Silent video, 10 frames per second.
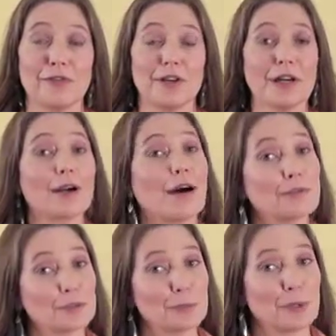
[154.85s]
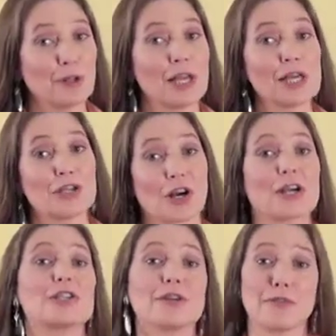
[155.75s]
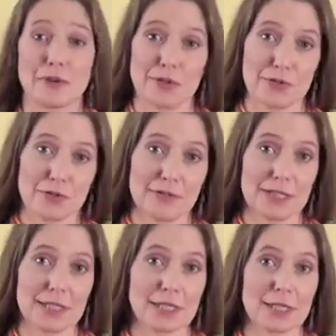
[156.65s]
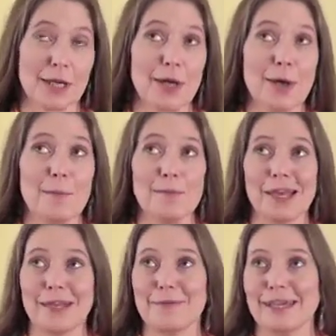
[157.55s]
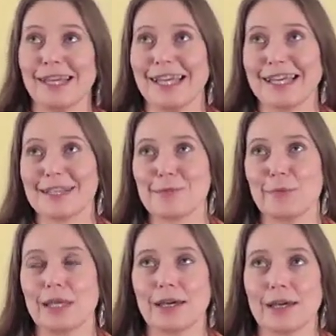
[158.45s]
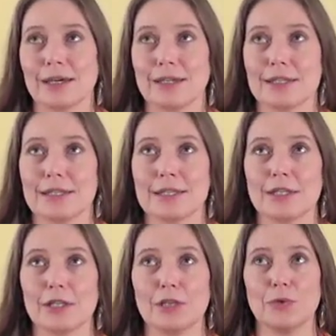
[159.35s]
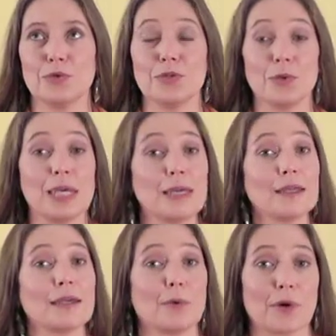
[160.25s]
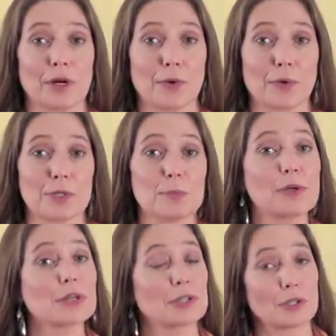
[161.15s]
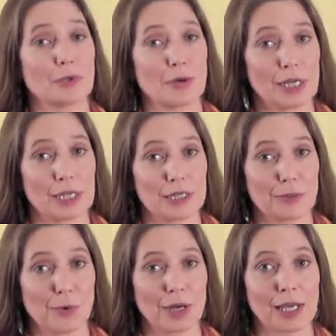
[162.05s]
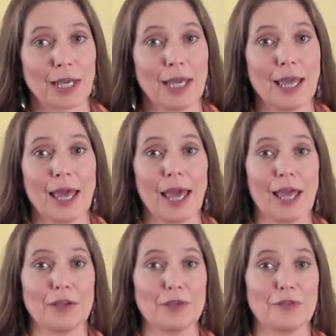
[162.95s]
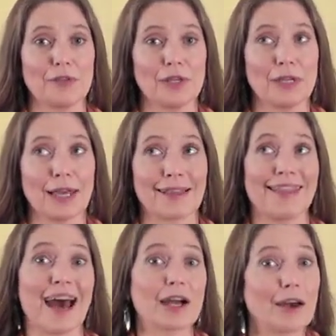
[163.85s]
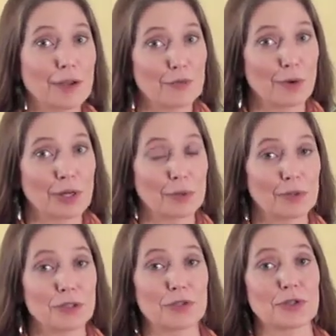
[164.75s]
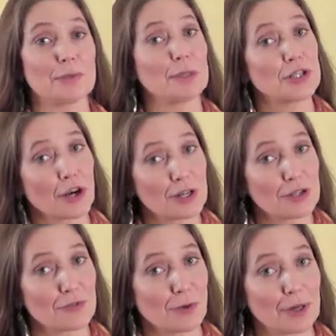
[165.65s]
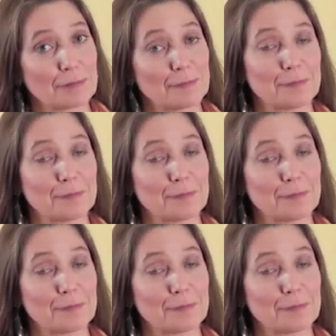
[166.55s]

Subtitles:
feel uncomfortable charging for your services. Maybe it's because you do healing work or spiritually oriented work, and you feel like that kind of work really shouldn't be charged for.